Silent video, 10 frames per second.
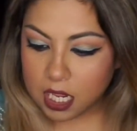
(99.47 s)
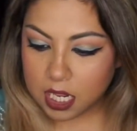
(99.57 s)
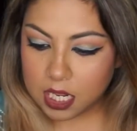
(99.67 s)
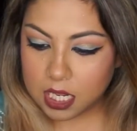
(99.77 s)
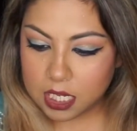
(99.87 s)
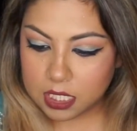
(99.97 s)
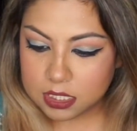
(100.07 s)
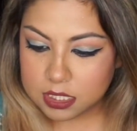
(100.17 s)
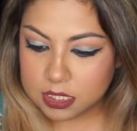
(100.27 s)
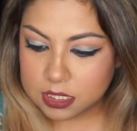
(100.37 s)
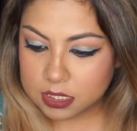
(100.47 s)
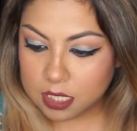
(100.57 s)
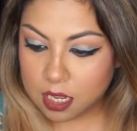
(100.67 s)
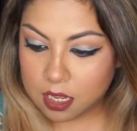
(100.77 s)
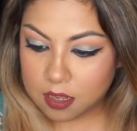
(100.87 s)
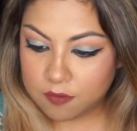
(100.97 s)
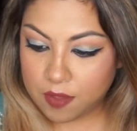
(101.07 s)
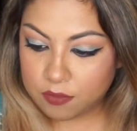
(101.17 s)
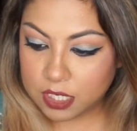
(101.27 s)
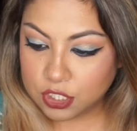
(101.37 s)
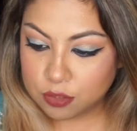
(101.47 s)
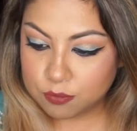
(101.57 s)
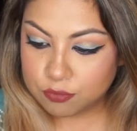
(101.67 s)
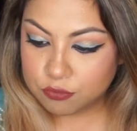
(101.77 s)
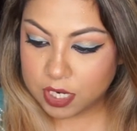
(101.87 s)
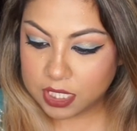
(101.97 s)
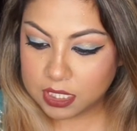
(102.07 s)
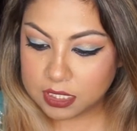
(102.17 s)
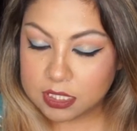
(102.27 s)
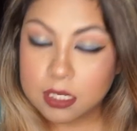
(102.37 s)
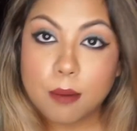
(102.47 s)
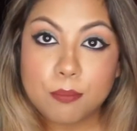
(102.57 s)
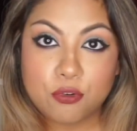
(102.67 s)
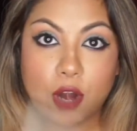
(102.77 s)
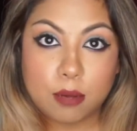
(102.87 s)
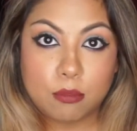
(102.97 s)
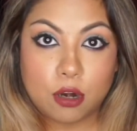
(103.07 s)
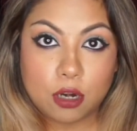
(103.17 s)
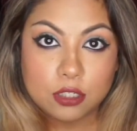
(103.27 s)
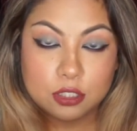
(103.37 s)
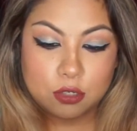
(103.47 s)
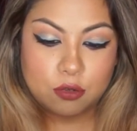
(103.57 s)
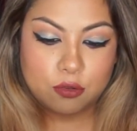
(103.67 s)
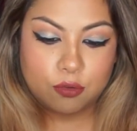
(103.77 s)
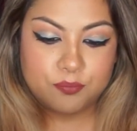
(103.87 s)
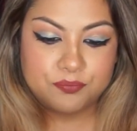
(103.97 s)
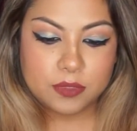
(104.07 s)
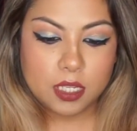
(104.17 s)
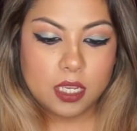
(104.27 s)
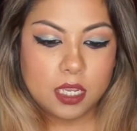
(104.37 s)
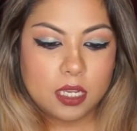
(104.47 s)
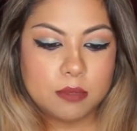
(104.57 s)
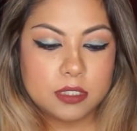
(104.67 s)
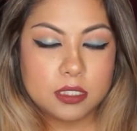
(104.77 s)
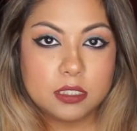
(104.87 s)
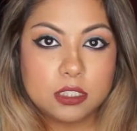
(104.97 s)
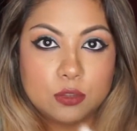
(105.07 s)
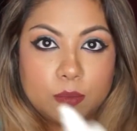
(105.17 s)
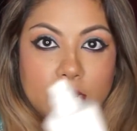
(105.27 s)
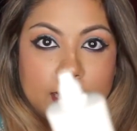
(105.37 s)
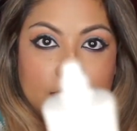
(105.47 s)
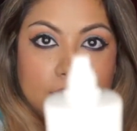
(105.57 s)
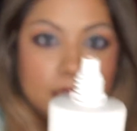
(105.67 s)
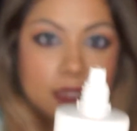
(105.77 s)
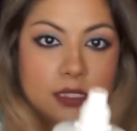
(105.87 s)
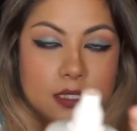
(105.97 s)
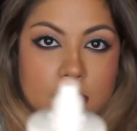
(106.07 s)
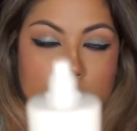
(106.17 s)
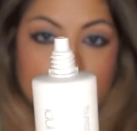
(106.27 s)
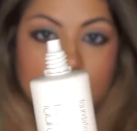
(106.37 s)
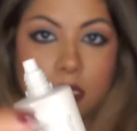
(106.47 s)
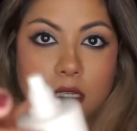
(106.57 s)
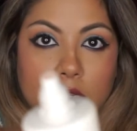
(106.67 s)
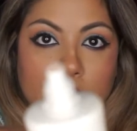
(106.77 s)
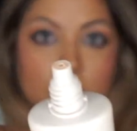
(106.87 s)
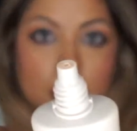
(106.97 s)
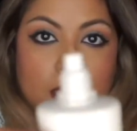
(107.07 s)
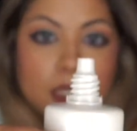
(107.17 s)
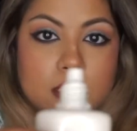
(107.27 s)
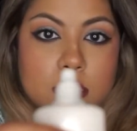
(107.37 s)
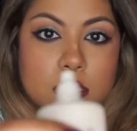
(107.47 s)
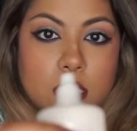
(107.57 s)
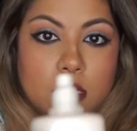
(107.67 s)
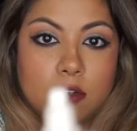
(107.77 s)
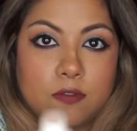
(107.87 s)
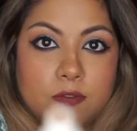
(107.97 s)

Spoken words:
It's a foundation radiance primer. So comes in a tube like this. It's sort of,